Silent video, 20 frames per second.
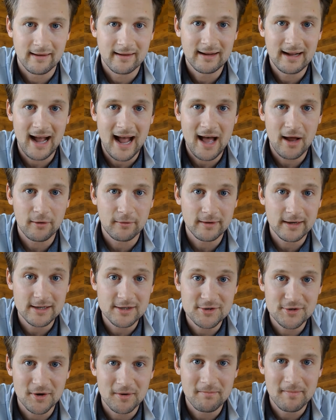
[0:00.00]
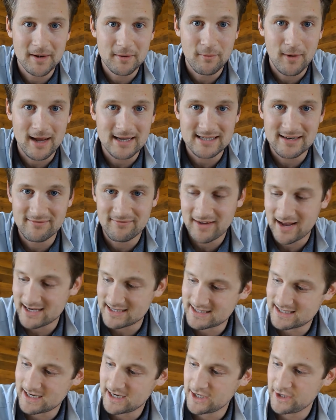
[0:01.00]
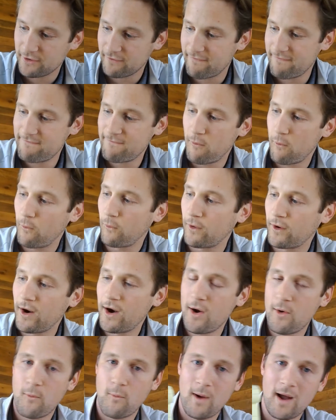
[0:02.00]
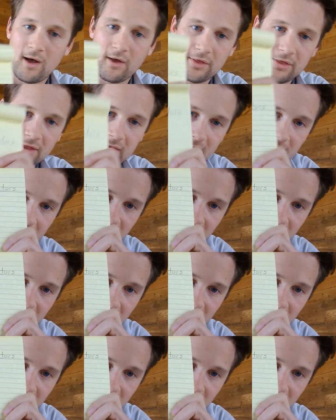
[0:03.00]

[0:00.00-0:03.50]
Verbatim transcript: Kyle Reedstrom, Midwest Invest, your 4 wealth